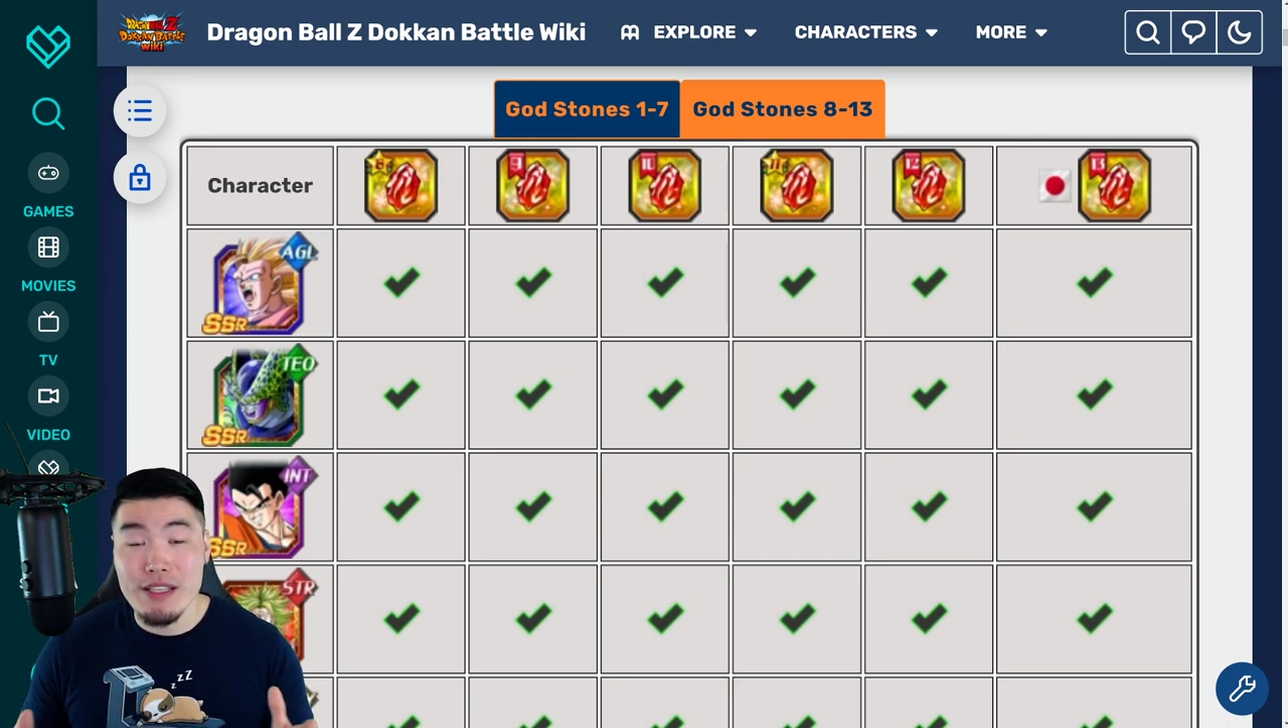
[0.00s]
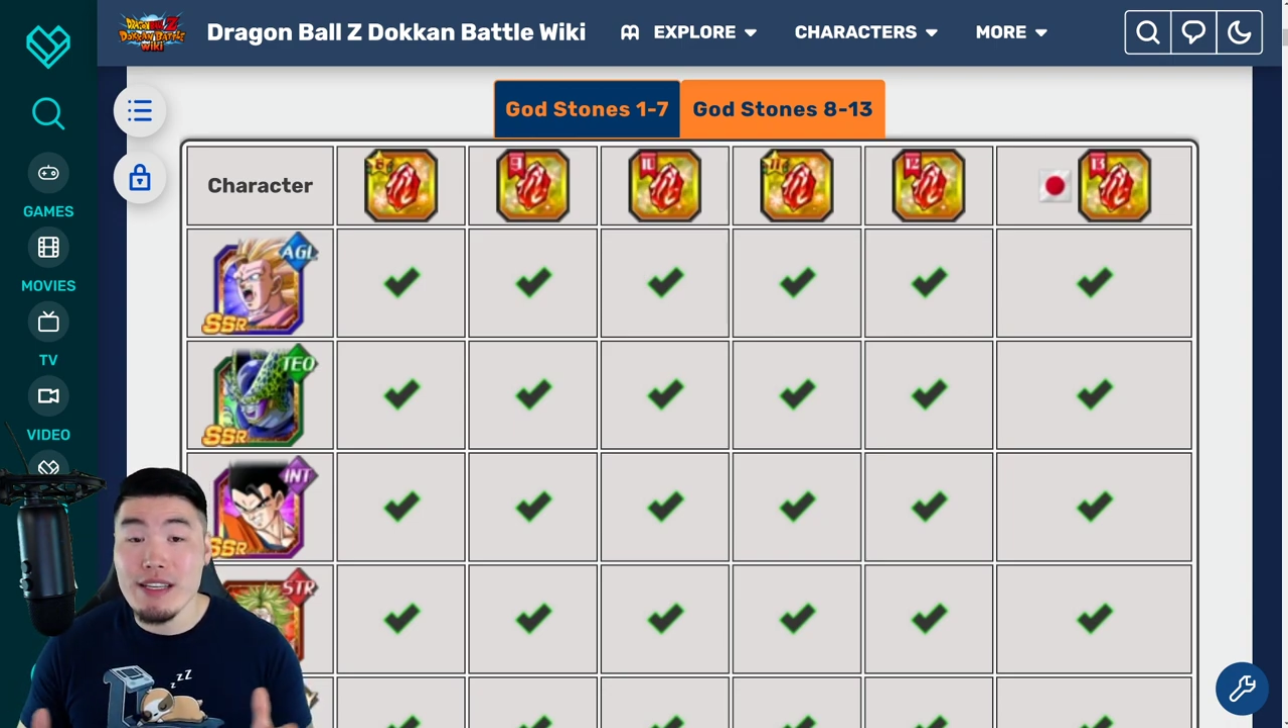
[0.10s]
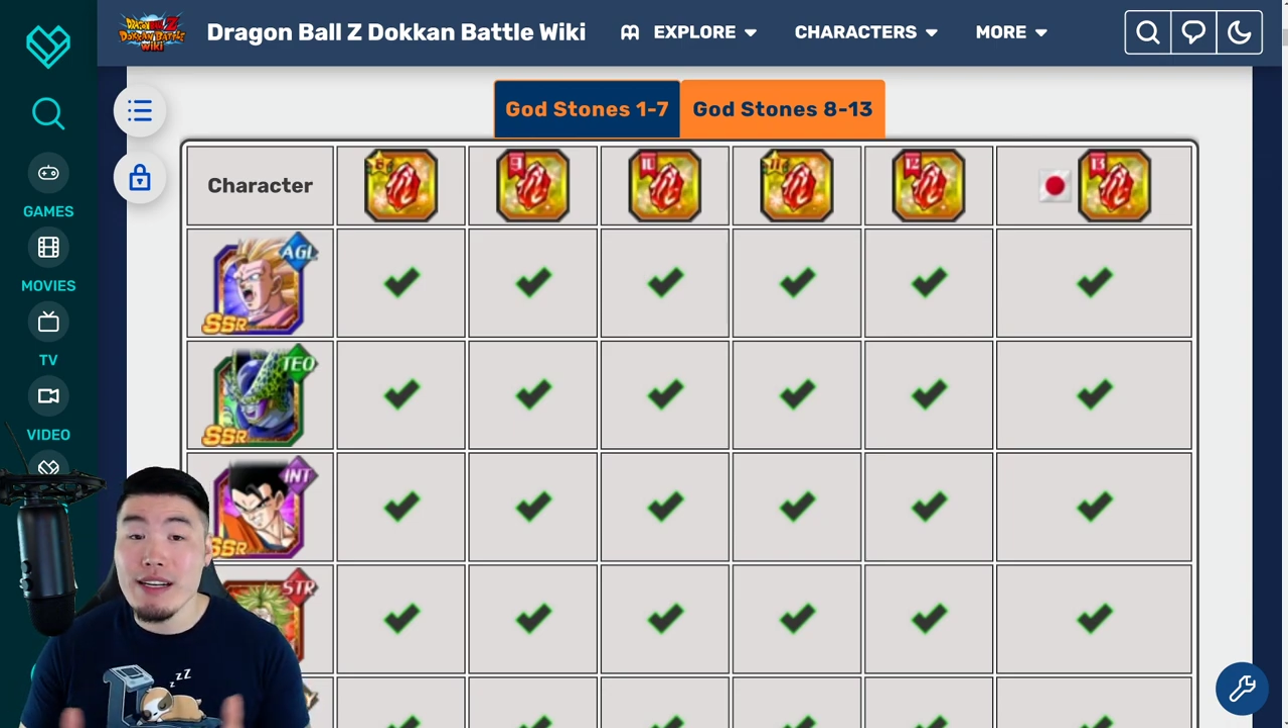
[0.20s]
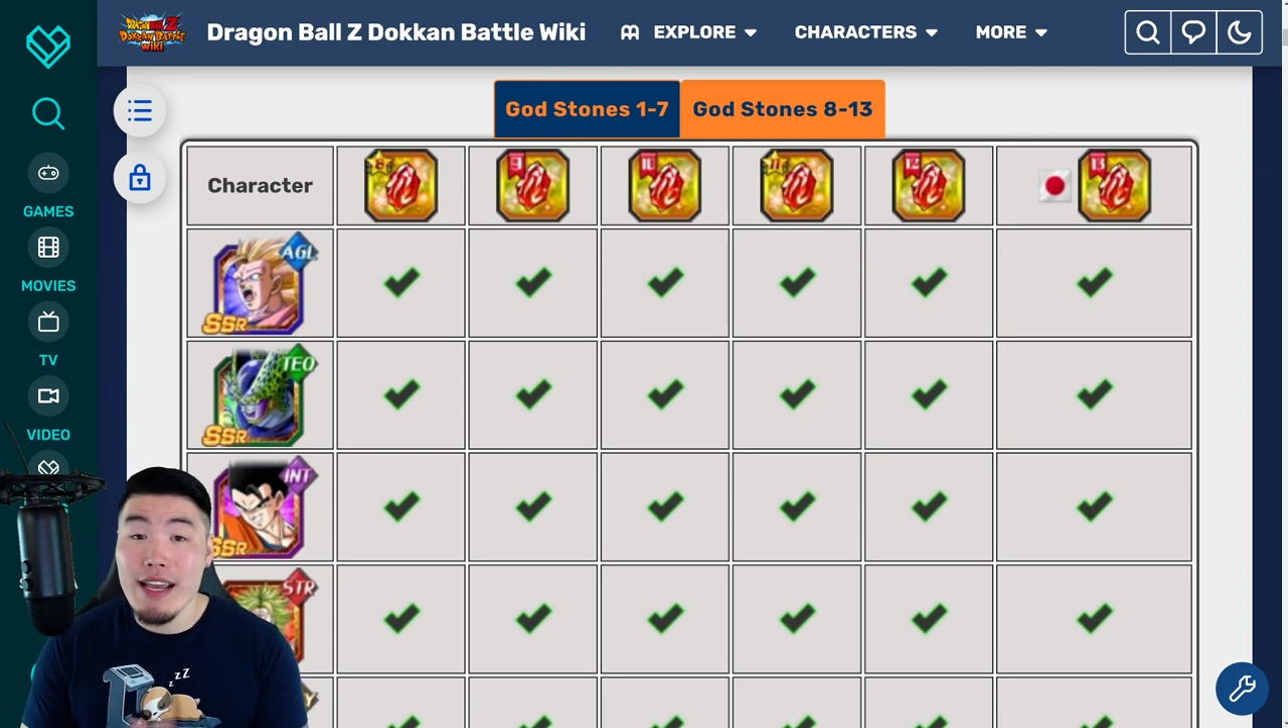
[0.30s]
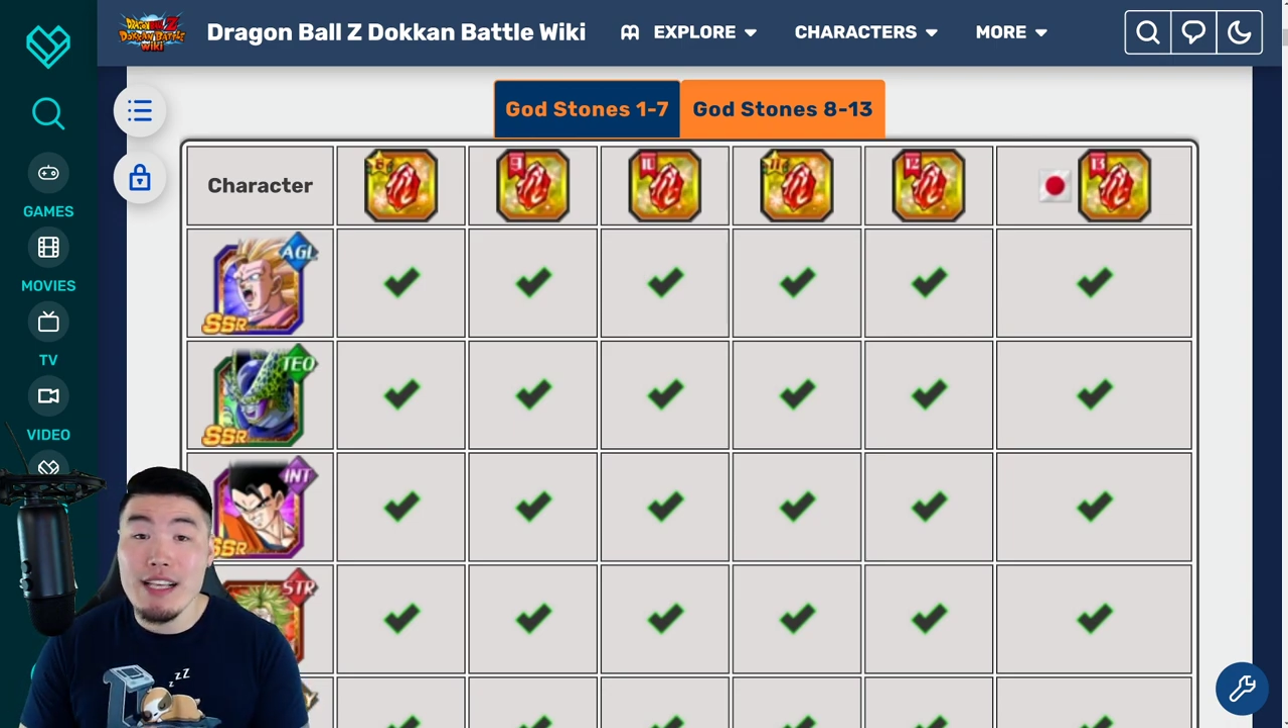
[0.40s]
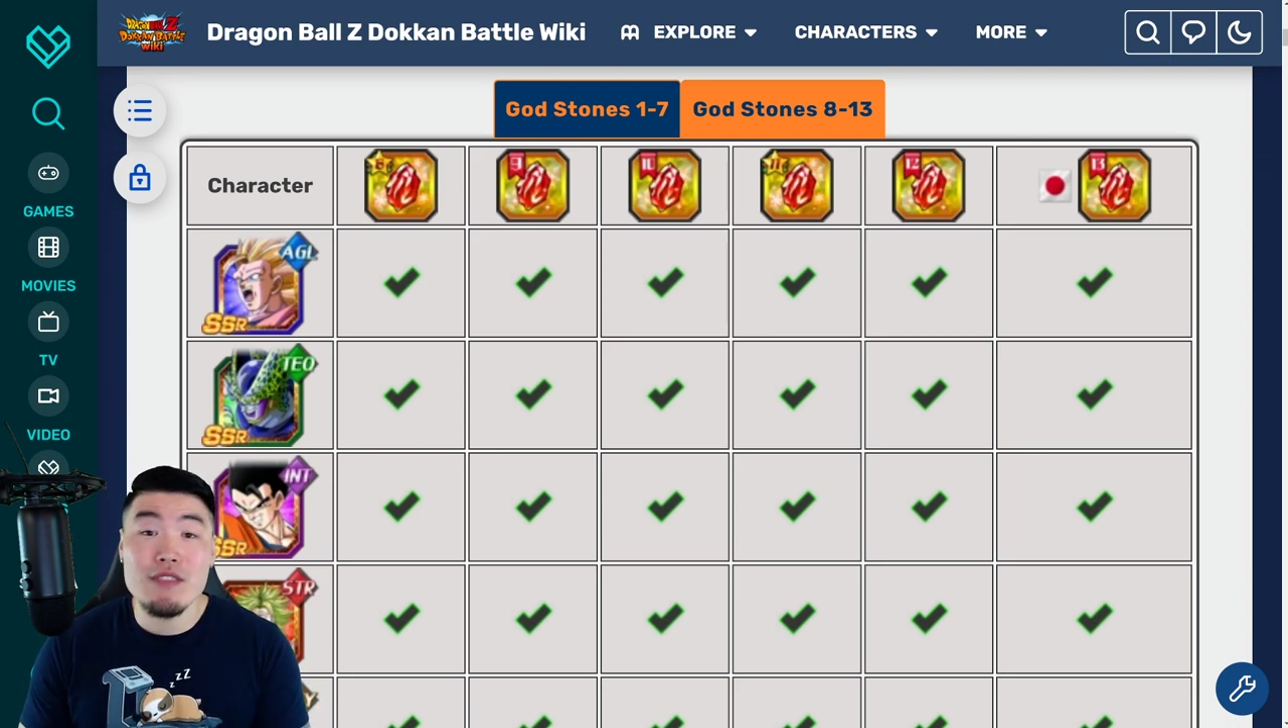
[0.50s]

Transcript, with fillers: today's